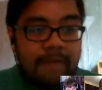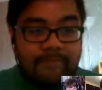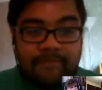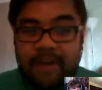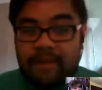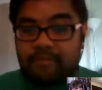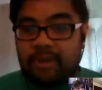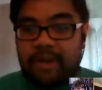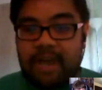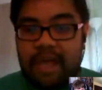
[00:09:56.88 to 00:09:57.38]

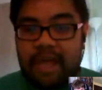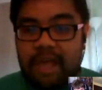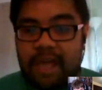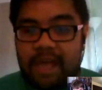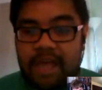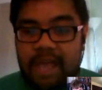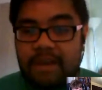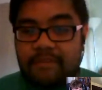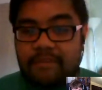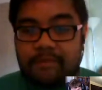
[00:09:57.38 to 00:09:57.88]
fine with
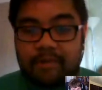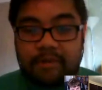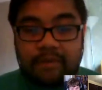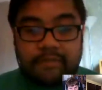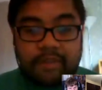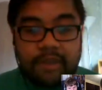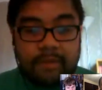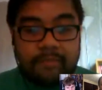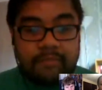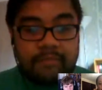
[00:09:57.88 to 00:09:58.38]
any 4
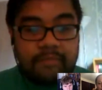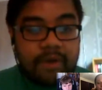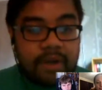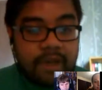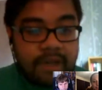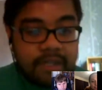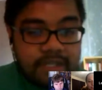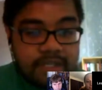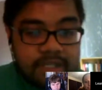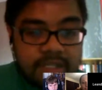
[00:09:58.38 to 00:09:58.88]
of them.
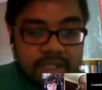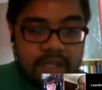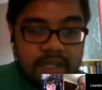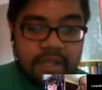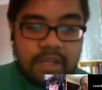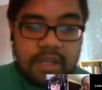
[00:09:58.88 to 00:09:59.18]
But